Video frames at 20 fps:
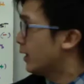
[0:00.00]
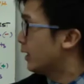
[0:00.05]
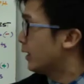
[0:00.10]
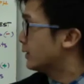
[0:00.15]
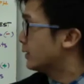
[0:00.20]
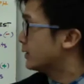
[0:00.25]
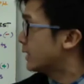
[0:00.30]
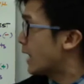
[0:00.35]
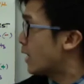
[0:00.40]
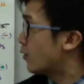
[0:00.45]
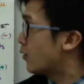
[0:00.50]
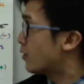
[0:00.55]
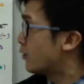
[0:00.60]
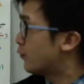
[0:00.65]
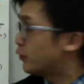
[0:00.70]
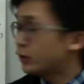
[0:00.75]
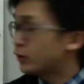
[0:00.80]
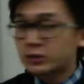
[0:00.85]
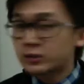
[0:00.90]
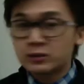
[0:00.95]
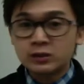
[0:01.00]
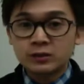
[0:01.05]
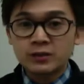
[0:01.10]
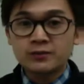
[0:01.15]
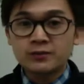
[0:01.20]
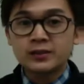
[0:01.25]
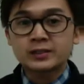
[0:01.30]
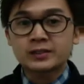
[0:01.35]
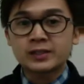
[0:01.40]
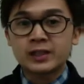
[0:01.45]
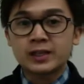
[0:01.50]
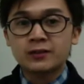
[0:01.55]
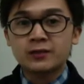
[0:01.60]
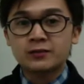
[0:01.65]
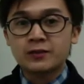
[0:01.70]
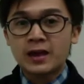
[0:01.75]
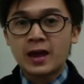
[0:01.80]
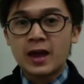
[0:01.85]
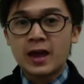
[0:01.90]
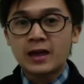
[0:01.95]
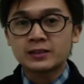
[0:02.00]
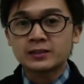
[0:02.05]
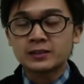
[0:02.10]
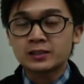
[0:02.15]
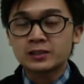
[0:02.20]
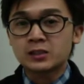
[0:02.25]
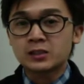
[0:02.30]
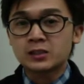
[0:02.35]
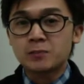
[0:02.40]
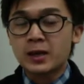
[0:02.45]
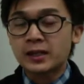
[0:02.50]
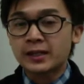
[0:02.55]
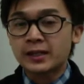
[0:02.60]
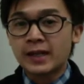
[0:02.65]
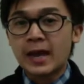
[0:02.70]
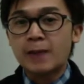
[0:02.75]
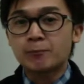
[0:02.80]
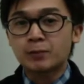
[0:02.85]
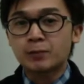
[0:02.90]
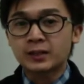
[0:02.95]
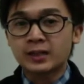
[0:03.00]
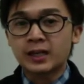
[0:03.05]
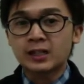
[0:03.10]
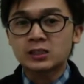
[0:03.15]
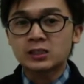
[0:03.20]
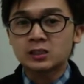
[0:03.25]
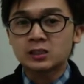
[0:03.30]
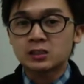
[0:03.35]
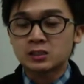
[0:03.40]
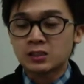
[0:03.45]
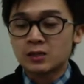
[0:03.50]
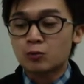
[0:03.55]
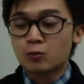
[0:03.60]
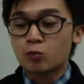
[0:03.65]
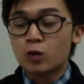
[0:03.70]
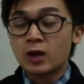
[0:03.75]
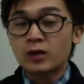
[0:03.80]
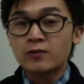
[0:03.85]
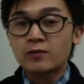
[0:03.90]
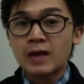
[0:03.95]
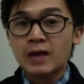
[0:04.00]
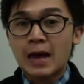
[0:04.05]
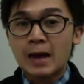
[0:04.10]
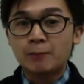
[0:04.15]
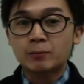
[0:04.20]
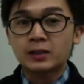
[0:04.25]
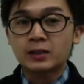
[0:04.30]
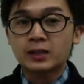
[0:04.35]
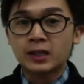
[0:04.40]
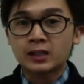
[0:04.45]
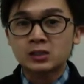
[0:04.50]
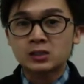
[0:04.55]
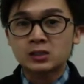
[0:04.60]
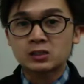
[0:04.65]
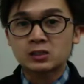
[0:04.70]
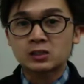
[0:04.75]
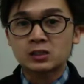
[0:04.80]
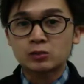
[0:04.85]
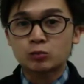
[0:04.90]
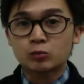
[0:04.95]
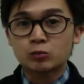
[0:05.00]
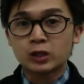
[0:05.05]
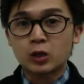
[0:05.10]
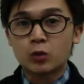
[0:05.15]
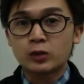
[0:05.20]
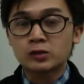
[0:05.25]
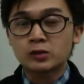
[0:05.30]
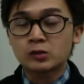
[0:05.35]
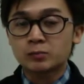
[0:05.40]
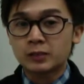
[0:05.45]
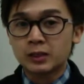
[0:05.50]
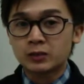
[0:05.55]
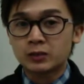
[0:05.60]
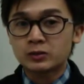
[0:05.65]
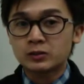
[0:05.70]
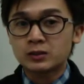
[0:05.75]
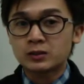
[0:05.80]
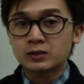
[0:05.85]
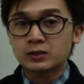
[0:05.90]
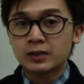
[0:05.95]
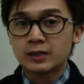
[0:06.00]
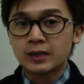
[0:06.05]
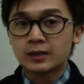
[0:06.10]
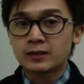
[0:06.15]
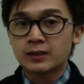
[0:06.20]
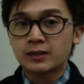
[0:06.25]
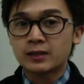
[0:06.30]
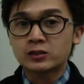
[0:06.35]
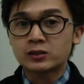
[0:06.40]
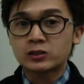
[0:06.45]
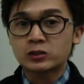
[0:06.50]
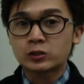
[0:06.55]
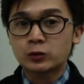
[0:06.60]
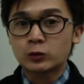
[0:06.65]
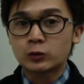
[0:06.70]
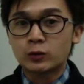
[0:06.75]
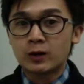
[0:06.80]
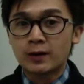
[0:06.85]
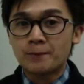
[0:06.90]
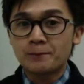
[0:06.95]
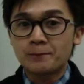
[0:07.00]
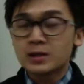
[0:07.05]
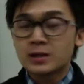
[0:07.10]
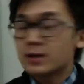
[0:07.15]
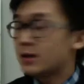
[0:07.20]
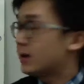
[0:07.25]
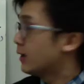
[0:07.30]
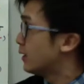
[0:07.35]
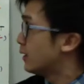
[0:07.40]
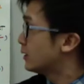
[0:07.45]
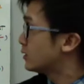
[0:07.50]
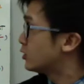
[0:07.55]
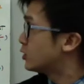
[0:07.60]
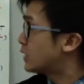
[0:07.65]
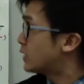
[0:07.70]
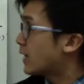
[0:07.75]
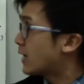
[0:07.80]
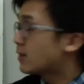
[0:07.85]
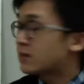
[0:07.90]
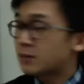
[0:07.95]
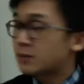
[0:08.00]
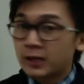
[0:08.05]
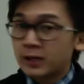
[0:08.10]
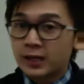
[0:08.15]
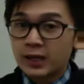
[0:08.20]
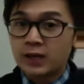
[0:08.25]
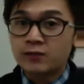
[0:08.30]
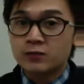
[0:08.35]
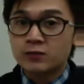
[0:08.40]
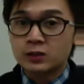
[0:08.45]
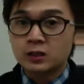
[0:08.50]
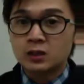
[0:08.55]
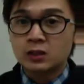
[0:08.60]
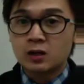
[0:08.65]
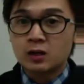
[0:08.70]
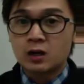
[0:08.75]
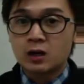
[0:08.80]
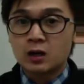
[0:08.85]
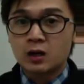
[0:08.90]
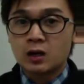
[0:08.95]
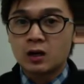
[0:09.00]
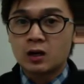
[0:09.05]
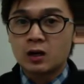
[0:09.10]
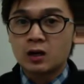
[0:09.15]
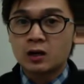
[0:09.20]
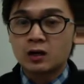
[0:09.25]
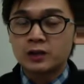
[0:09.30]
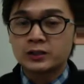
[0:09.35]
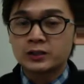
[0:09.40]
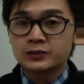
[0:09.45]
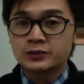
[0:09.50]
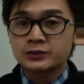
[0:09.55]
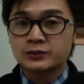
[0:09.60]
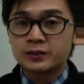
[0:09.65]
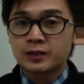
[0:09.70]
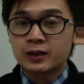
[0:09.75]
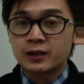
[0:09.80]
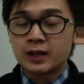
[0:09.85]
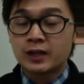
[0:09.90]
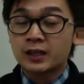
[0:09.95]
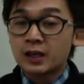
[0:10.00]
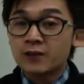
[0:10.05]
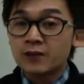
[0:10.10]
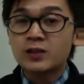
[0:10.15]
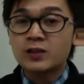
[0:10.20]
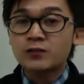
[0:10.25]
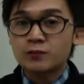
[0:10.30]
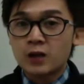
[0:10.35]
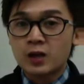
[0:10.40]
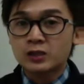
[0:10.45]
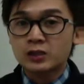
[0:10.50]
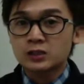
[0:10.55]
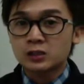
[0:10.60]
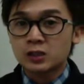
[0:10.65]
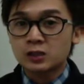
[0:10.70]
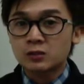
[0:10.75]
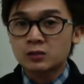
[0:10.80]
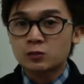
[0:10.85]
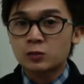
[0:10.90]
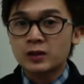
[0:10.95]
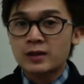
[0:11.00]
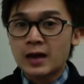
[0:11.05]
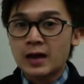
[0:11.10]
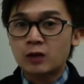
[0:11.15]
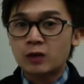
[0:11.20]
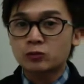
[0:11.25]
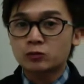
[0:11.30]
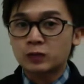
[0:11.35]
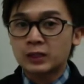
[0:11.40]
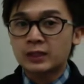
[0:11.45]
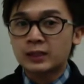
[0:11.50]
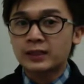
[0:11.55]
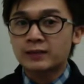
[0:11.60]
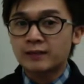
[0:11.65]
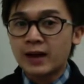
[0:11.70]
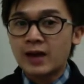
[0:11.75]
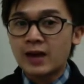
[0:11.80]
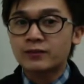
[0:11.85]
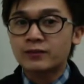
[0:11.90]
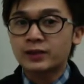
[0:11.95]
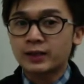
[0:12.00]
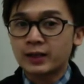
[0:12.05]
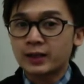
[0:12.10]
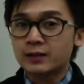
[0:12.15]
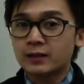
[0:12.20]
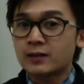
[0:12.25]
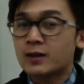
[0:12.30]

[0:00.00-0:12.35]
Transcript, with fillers: Now, the first derivative has its many applications, and one of the applications that we're going to be using today is to uh, check the behavior of a given function without really graphing it.